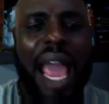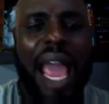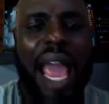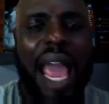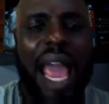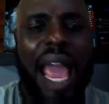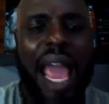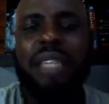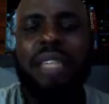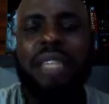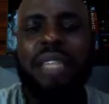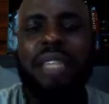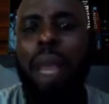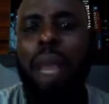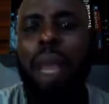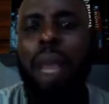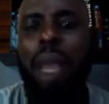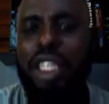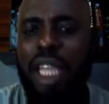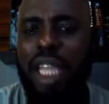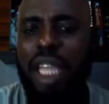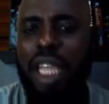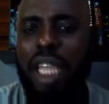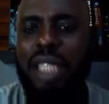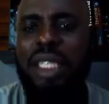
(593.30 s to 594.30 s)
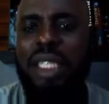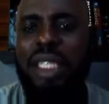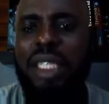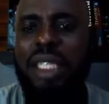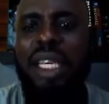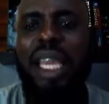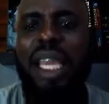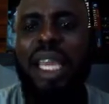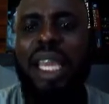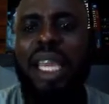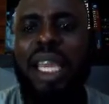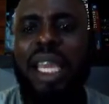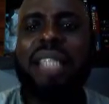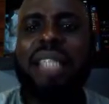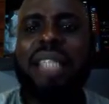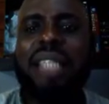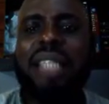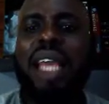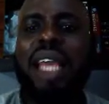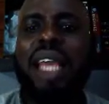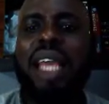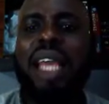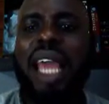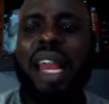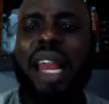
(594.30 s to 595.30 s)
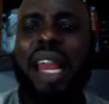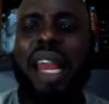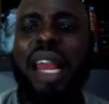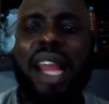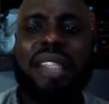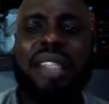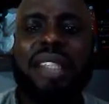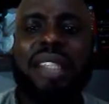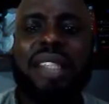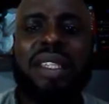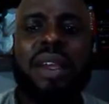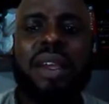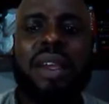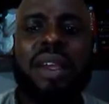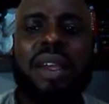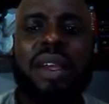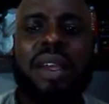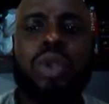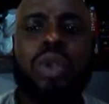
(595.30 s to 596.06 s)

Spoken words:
and merchants can elect